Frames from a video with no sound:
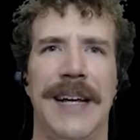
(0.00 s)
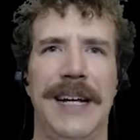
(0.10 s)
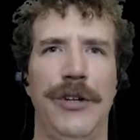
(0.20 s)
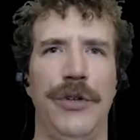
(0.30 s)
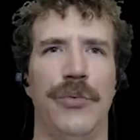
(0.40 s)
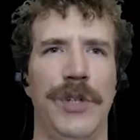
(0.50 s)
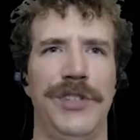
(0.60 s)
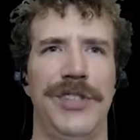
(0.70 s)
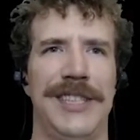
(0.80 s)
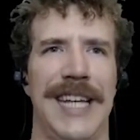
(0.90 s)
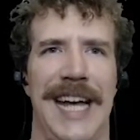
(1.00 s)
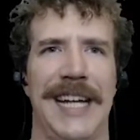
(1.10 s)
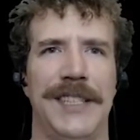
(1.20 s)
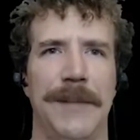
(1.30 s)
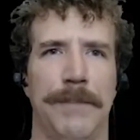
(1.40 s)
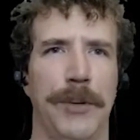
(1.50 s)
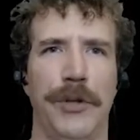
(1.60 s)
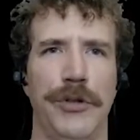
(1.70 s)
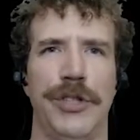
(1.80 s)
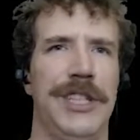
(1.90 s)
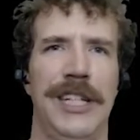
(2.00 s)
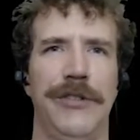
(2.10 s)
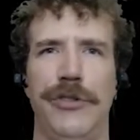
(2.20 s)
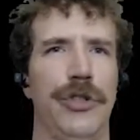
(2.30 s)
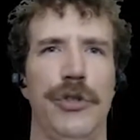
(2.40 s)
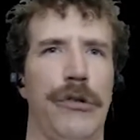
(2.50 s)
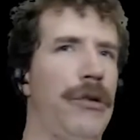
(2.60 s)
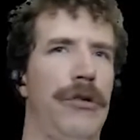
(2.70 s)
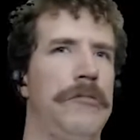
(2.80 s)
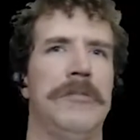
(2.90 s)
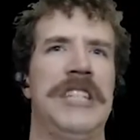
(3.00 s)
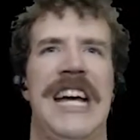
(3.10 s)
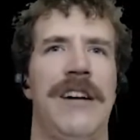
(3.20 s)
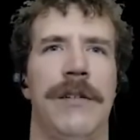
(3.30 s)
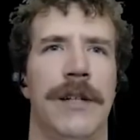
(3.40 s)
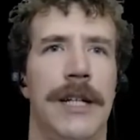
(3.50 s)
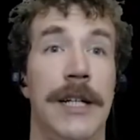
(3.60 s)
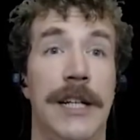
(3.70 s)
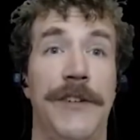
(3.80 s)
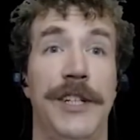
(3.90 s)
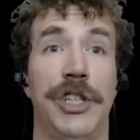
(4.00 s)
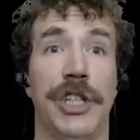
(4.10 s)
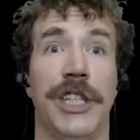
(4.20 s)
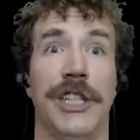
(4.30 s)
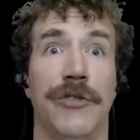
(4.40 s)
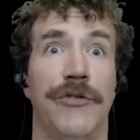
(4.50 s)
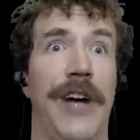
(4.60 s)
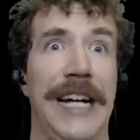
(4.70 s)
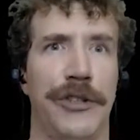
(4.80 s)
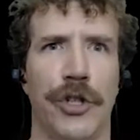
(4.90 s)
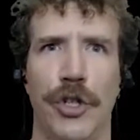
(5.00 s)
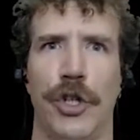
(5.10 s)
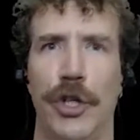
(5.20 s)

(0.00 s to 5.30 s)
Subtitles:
and who once attacked and burned down your hometown. Eventually you find her.